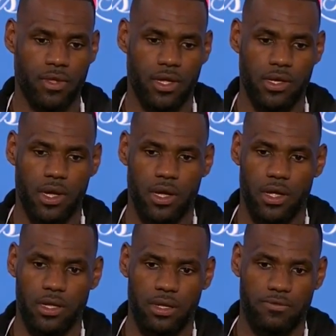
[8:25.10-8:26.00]
and
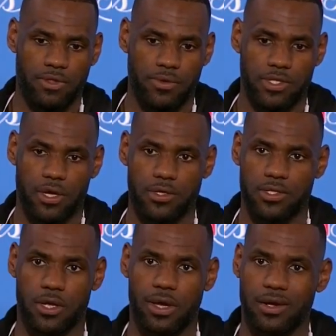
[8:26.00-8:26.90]
uh, and live with the
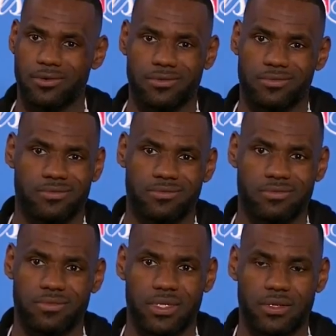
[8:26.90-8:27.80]
results. So I don't
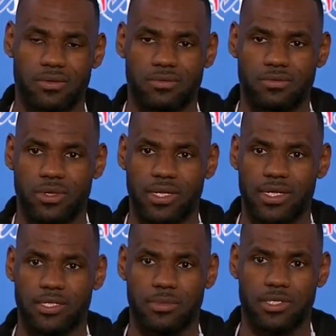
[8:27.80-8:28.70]
it don't really
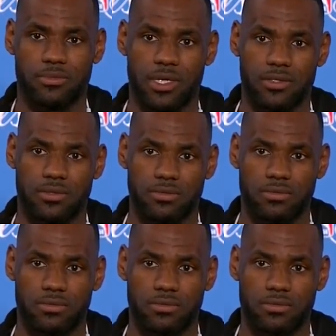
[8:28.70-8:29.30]
get to me too much.